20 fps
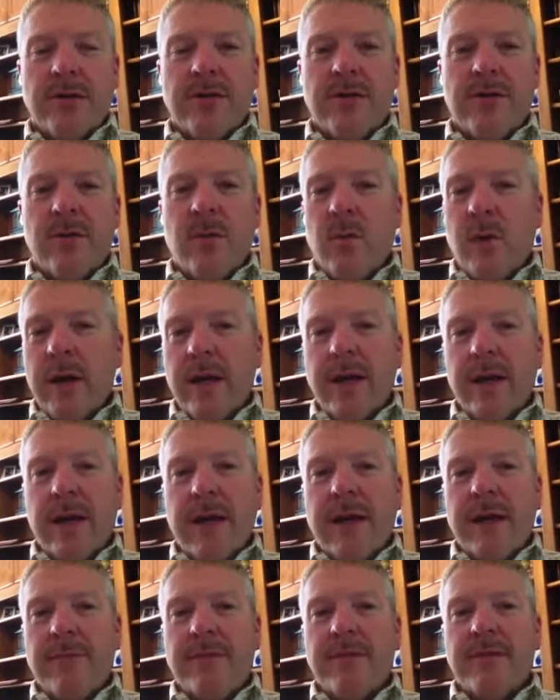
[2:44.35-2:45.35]
So the way it
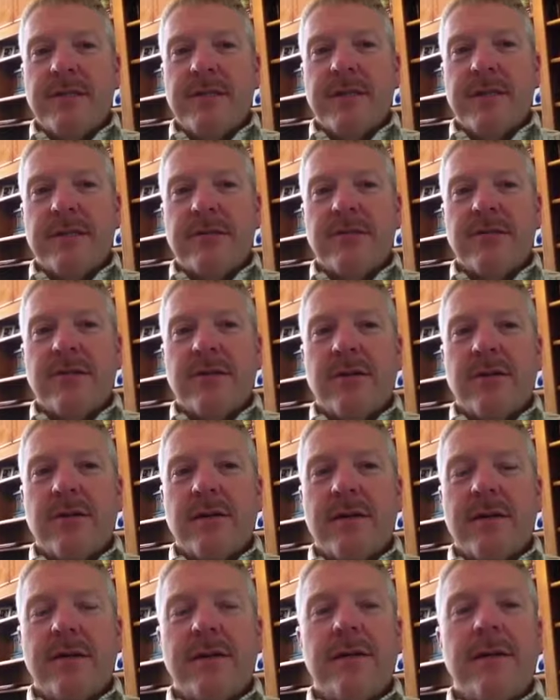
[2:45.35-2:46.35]
happens in
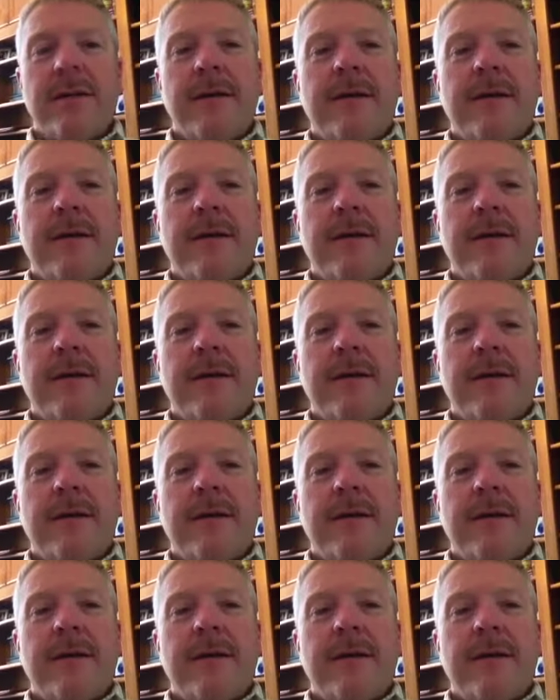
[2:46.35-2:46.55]
Arizona